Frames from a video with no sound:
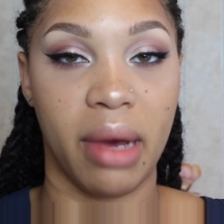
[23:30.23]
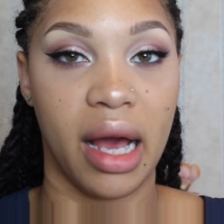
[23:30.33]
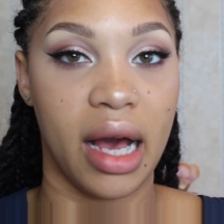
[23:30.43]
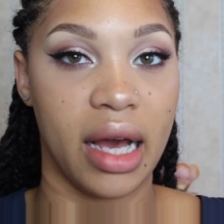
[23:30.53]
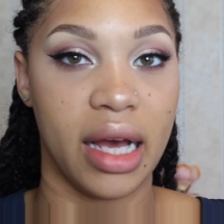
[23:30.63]
my
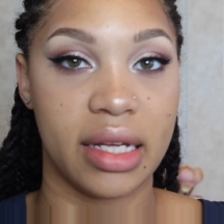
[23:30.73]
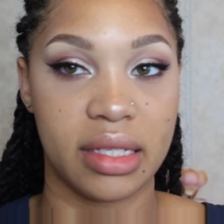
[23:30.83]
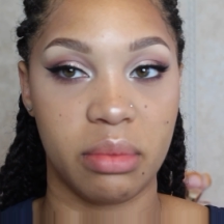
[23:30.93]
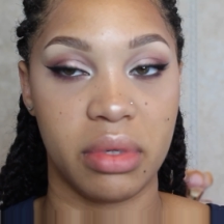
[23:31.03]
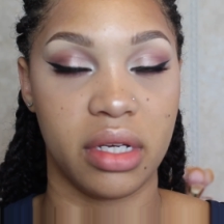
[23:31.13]
eye has
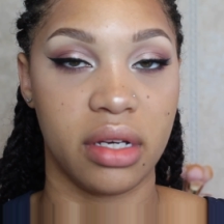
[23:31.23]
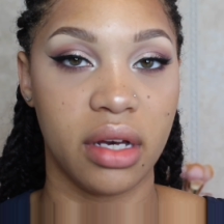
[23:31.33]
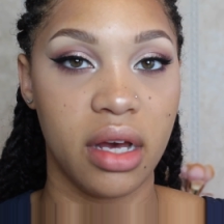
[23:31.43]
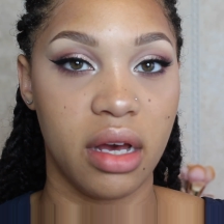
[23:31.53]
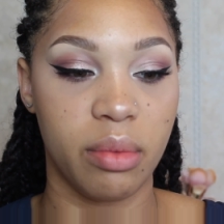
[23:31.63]
to be
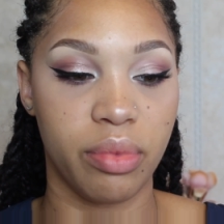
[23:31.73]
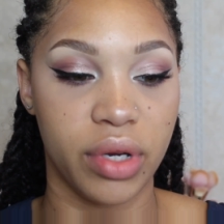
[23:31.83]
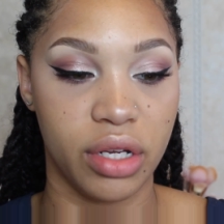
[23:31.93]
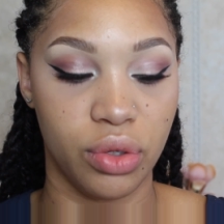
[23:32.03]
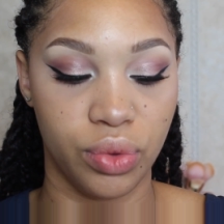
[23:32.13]

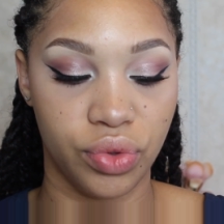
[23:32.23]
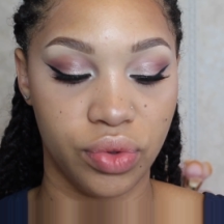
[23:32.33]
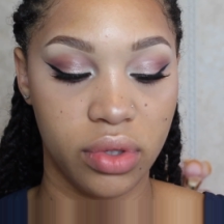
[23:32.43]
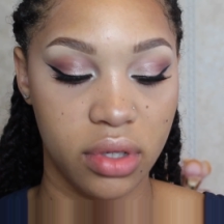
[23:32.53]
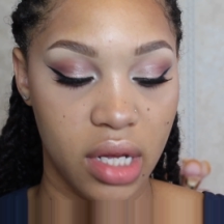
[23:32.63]
pretty
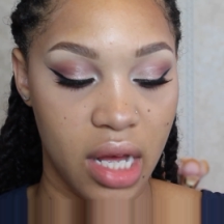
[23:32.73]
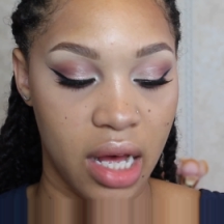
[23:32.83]
neutral.